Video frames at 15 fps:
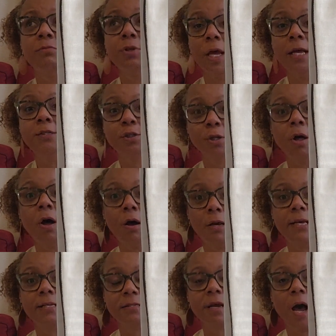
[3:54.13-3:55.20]
as
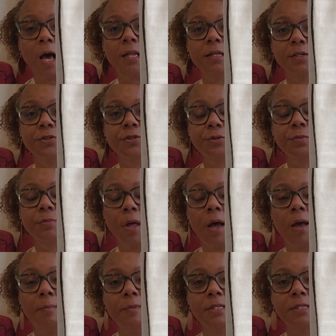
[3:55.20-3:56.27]
long as college.
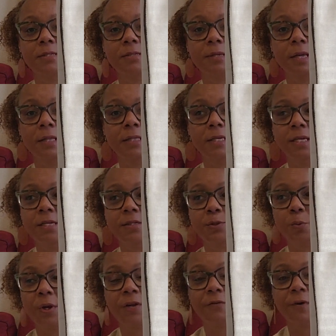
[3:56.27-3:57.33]
It's at least
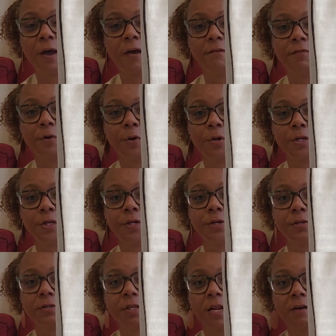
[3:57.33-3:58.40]
25-30
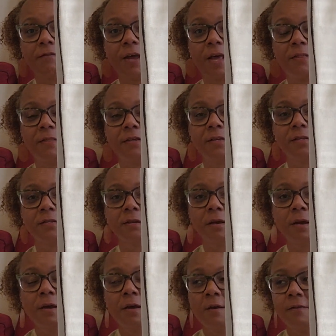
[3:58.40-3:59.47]
years that I've had this,
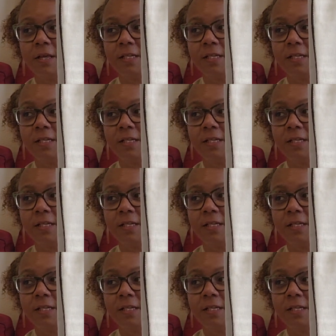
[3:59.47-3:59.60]
that